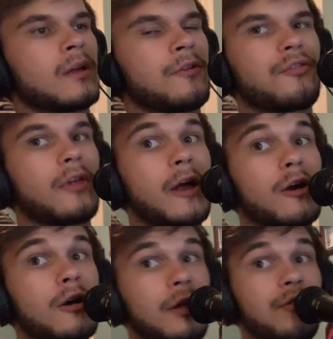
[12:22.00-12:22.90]

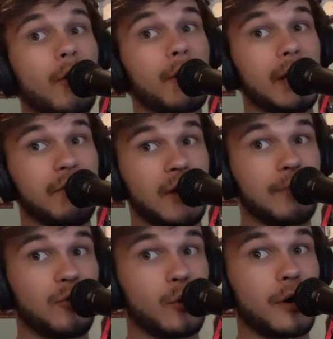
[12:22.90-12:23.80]
Slayer is already living
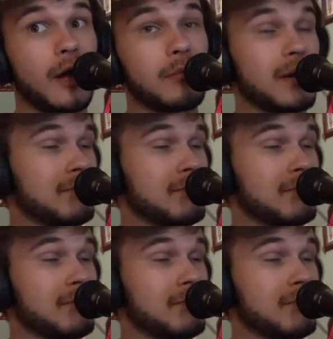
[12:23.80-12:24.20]
up to her name.